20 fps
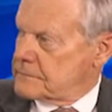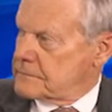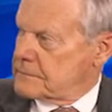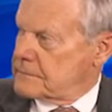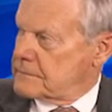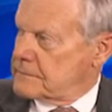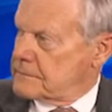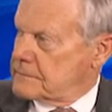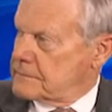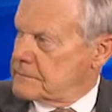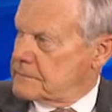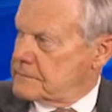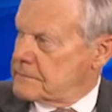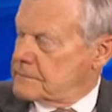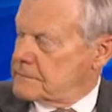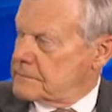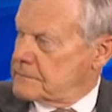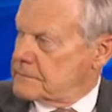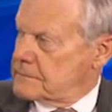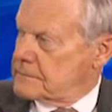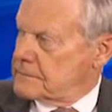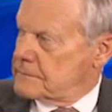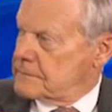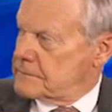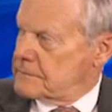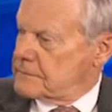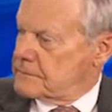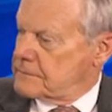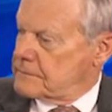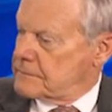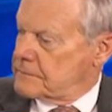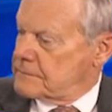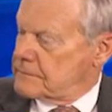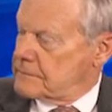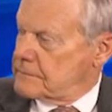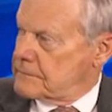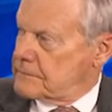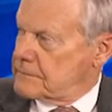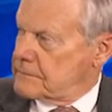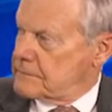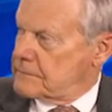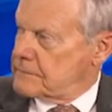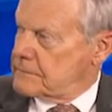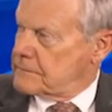No words are spoken by the person on screen.